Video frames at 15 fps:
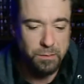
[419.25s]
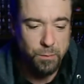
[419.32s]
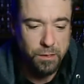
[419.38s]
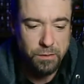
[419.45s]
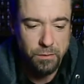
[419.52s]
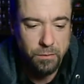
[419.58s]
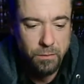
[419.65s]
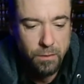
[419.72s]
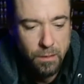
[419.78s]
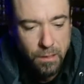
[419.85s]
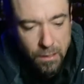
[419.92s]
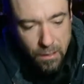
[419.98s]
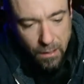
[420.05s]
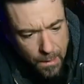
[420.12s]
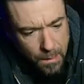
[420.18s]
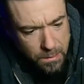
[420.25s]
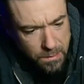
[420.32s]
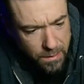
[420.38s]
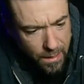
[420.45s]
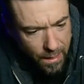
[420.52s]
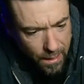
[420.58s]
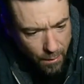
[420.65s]
mixer.
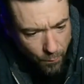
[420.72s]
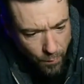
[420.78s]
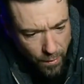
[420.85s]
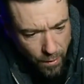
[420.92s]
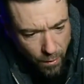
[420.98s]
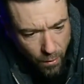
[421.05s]
Today we